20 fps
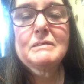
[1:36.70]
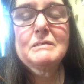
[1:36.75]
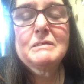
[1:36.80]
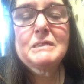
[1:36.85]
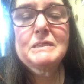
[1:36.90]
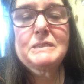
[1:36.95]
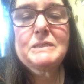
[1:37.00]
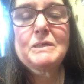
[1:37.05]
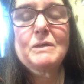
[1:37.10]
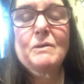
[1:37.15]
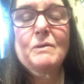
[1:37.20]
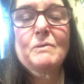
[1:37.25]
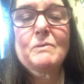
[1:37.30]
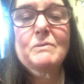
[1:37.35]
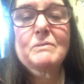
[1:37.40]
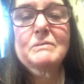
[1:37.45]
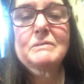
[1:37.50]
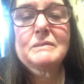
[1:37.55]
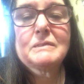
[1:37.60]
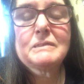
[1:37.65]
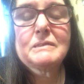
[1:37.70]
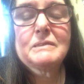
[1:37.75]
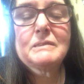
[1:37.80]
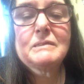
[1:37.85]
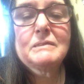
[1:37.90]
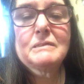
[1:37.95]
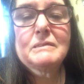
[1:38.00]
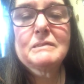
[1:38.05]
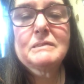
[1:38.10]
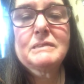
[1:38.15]
So
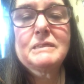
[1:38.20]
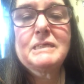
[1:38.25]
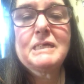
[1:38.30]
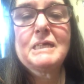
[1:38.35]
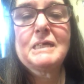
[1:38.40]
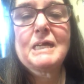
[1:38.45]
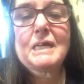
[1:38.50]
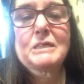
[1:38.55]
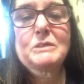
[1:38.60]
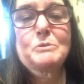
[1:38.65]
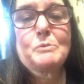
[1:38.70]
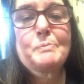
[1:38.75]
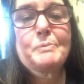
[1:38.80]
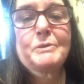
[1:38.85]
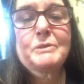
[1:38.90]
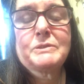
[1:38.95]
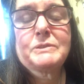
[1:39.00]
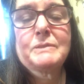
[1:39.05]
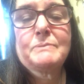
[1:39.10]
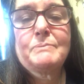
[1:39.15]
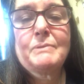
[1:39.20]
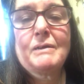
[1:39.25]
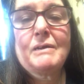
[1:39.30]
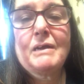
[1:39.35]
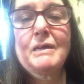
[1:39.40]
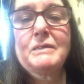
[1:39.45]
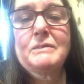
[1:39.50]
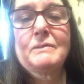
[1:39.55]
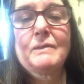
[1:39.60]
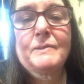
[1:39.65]
the actual person
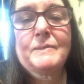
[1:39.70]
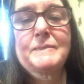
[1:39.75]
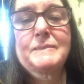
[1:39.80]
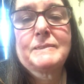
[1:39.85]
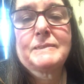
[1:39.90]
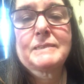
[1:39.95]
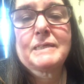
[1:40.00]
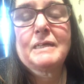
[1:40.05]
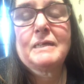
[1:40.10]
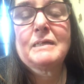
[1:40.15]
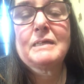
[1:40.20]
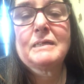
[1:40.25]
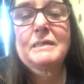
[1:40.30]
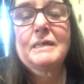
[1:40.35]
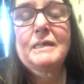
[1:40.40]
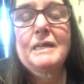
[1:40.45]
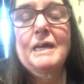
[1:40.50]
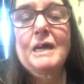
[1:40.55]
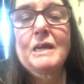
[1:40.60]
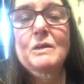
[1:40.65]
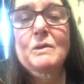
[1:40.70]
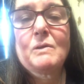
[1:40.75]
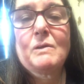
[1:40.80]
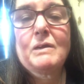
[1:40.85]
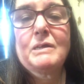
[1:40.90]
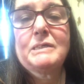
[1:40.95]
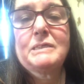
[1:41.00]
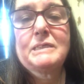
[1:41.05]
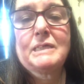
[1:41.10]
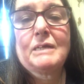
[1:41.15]
behind all this is getting a get out of
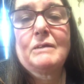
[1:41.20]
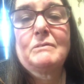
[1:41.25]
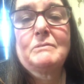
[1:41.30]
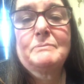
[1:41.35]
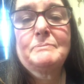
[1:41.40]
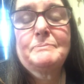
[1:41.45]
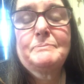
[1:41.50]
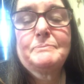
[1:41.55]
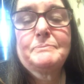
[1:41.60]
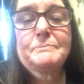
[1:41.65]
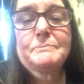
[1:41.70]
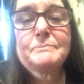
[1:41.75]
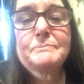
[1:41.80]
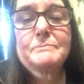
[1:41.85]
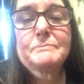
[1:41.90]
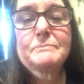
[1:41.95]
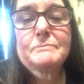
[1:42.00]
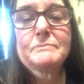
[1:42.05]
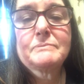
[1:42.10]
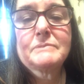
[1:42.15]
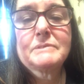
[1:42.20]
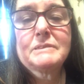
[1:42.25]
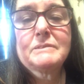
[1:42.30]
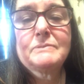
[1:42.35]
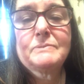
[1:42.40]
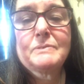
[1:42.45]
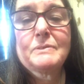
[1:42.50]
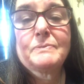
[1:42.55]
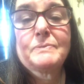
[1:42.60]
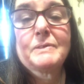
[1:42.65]
card jail
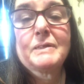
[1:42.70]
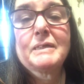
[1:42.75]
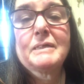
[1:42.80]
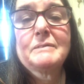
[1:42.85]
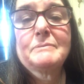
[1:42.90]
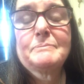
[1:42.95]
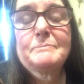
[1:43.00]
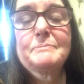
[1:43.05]
for free.